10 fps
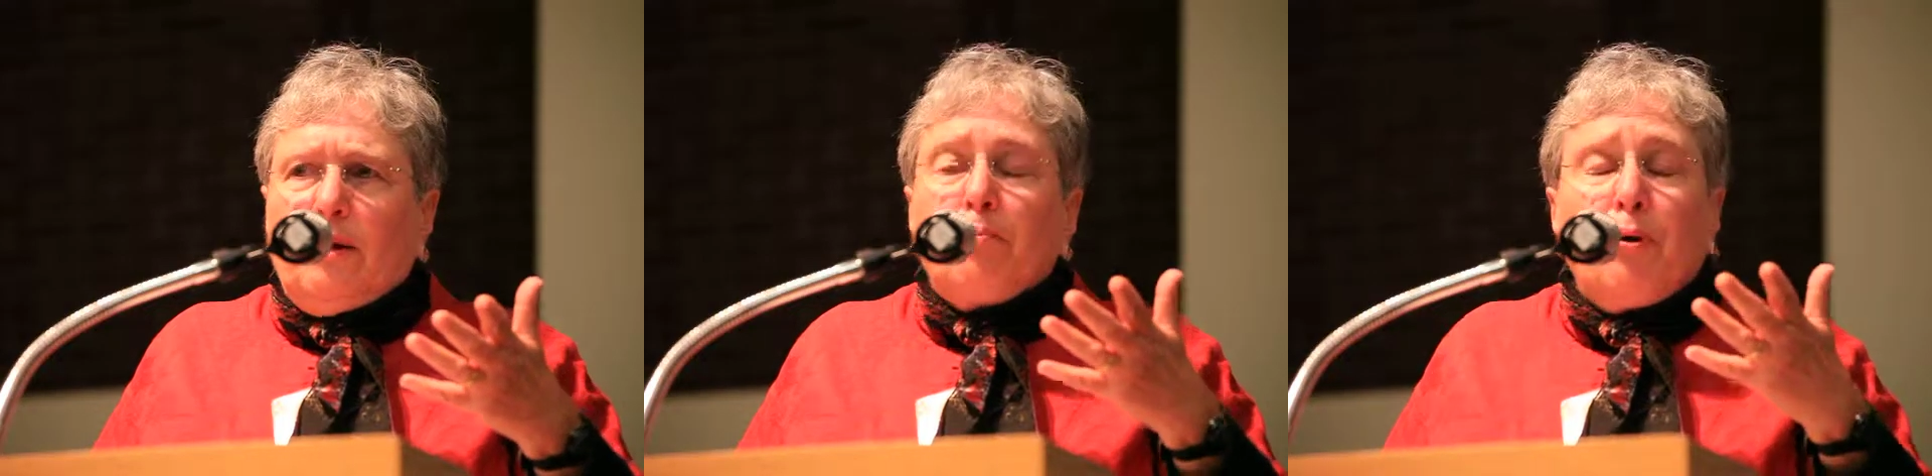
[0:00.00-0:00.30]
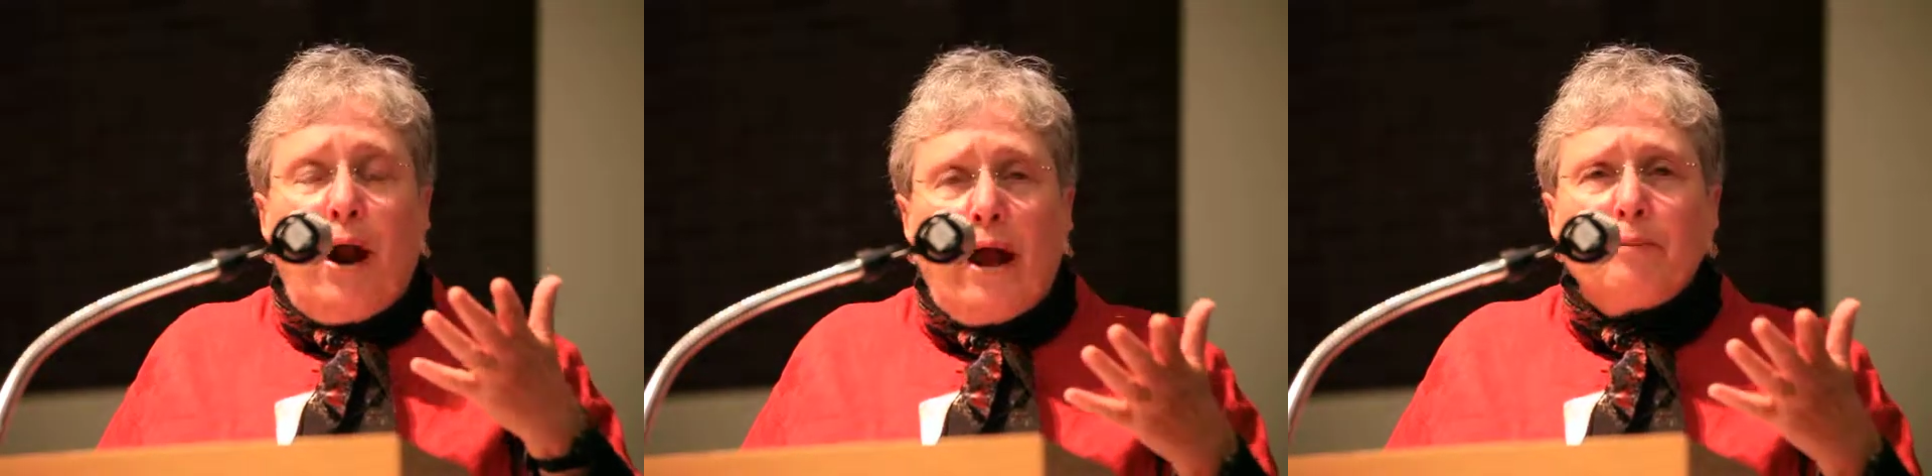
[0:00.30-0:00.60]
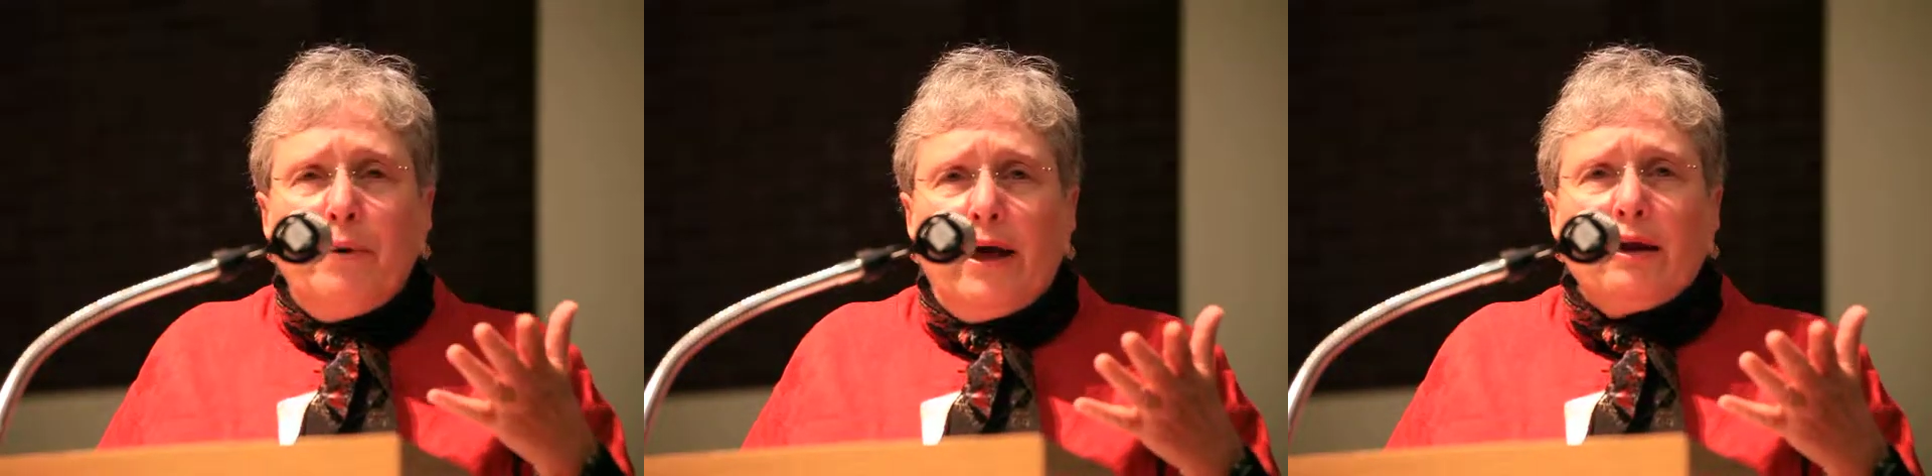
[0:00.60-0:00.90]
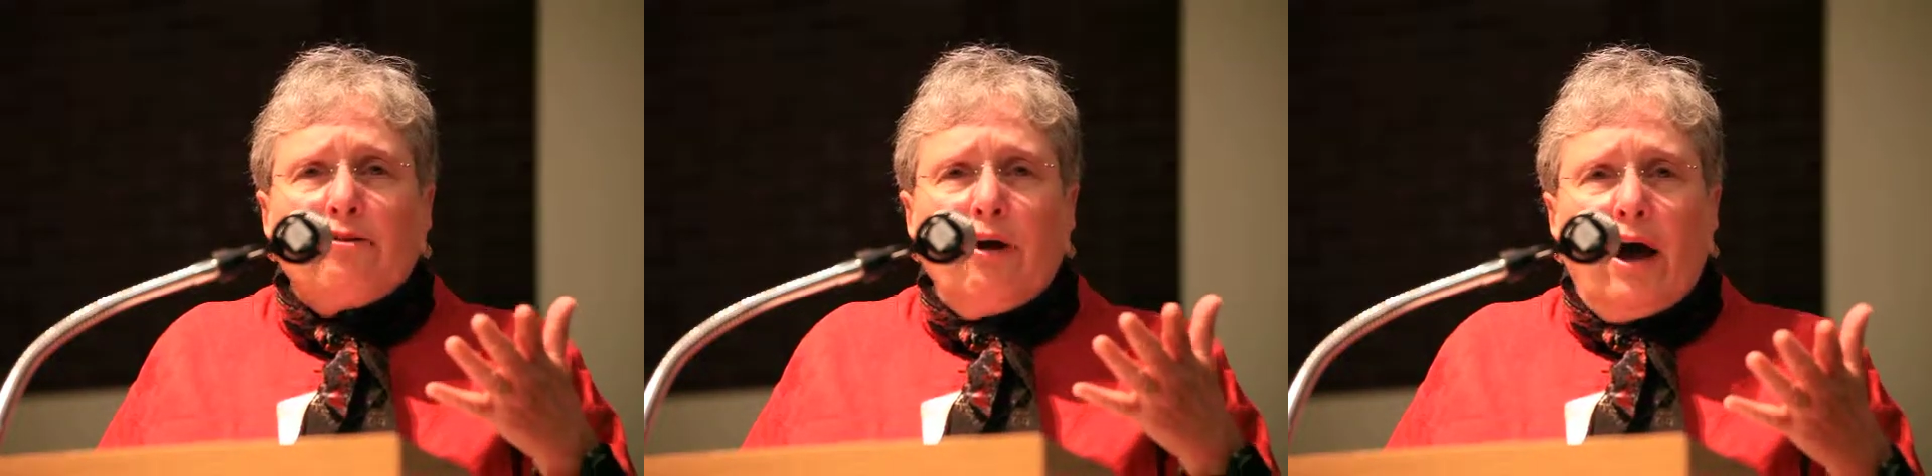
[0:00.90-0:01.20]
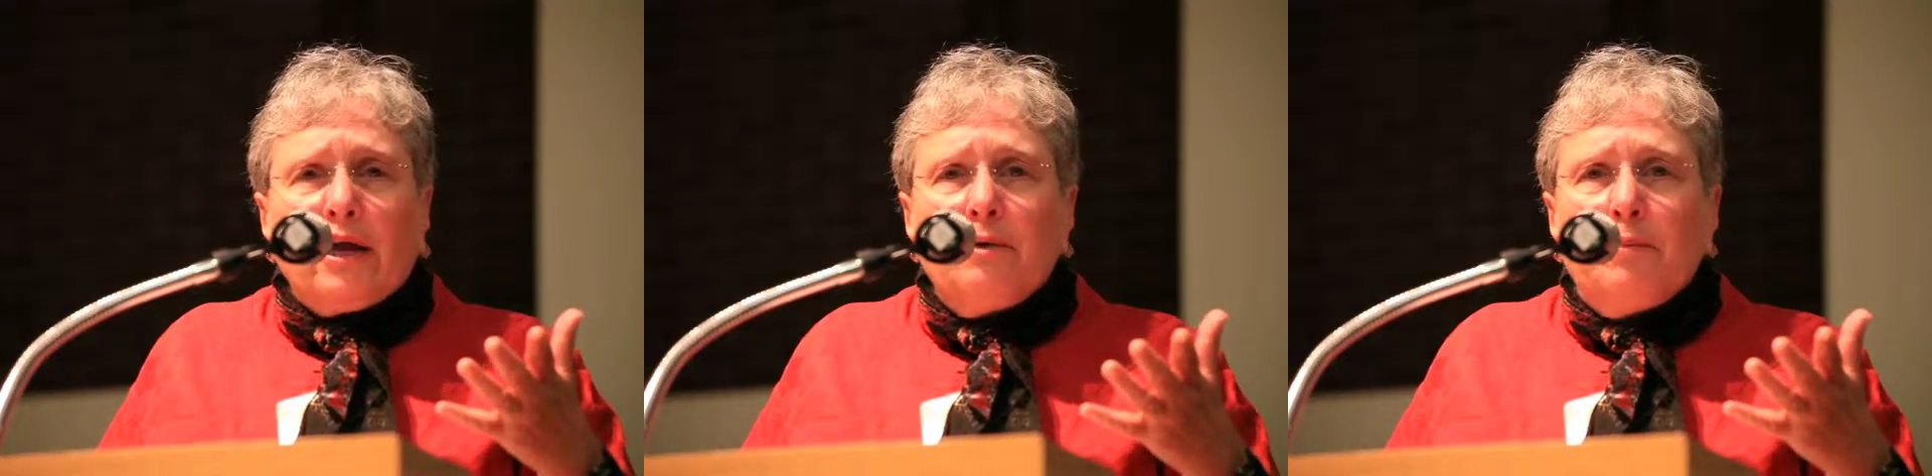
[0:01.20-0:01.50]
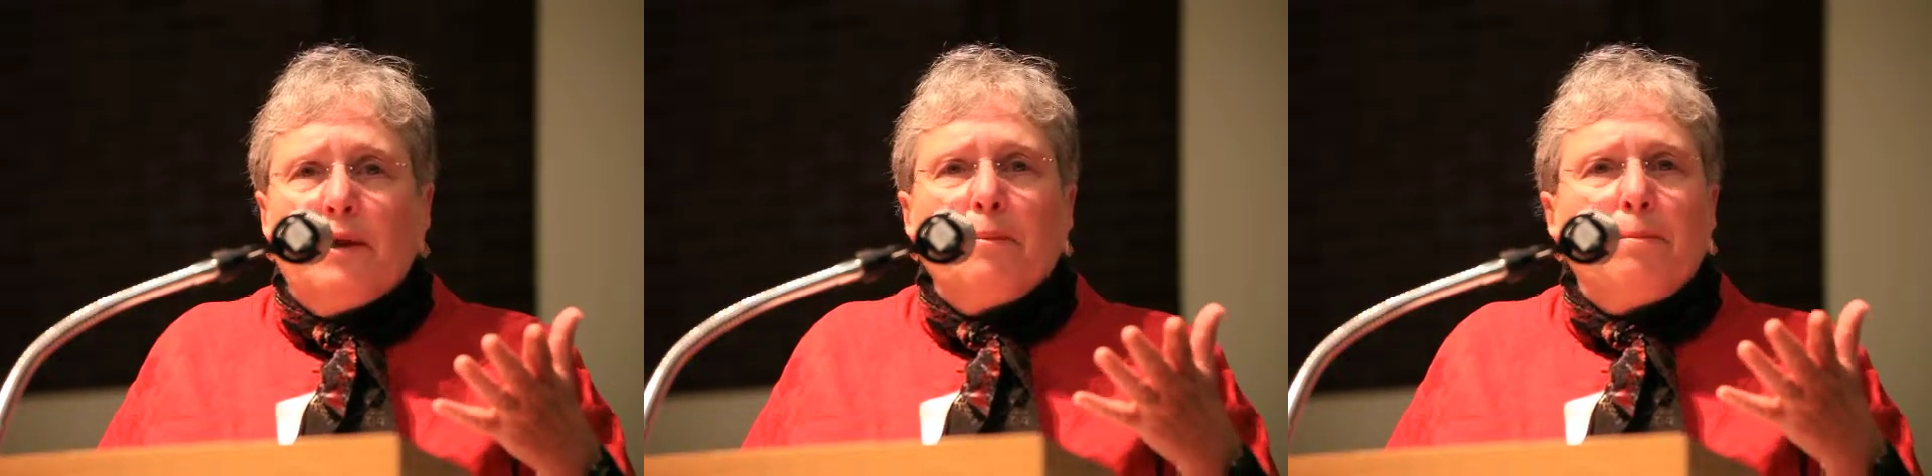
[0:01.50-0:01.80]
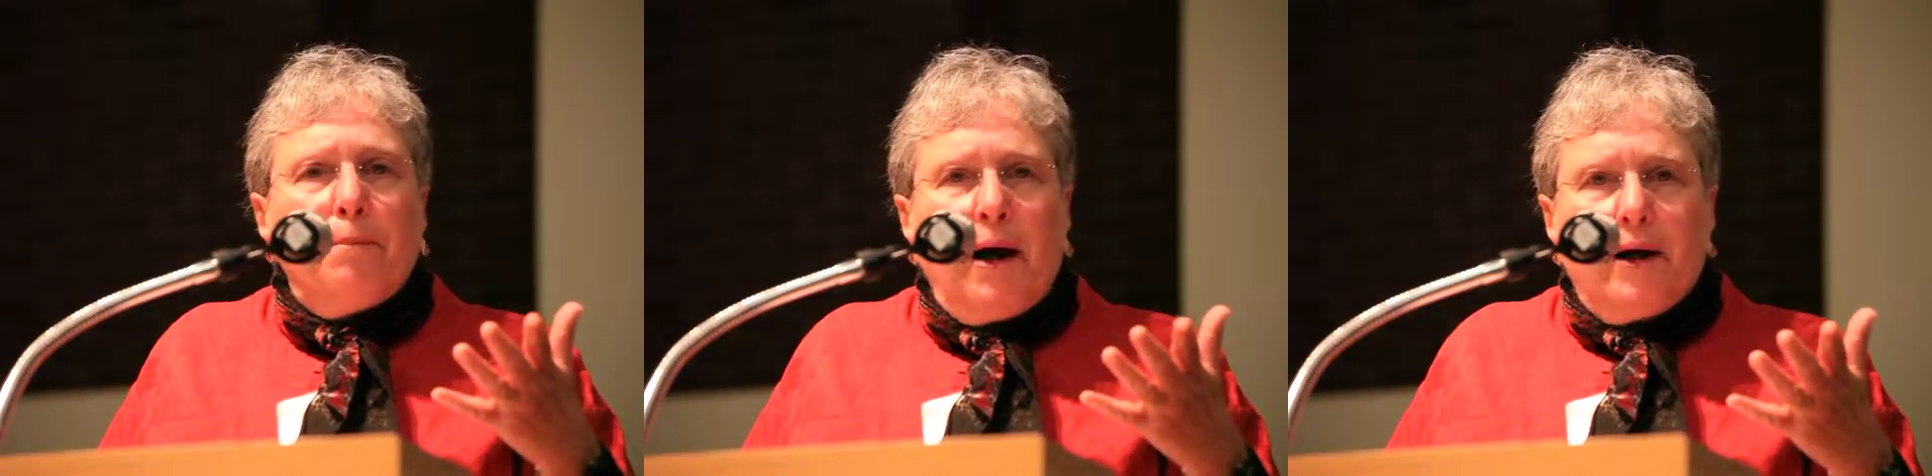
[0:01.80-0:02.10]
a pragmatic document,
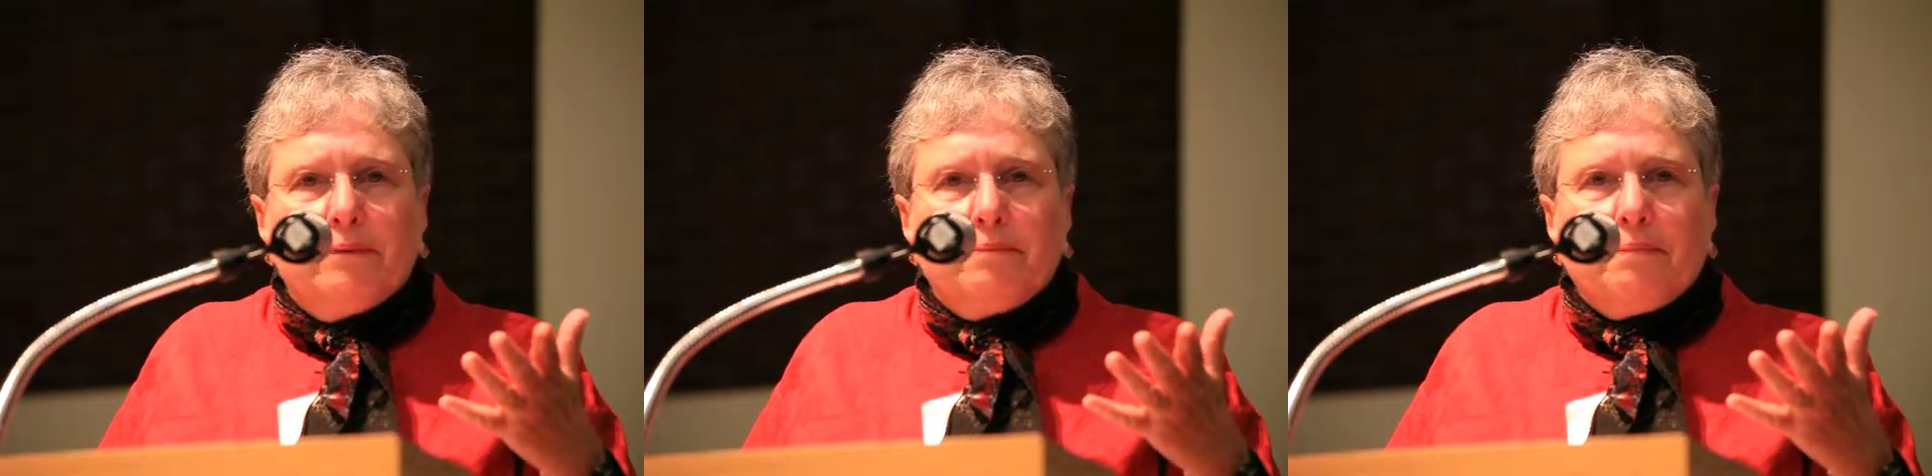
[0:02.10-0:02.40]
but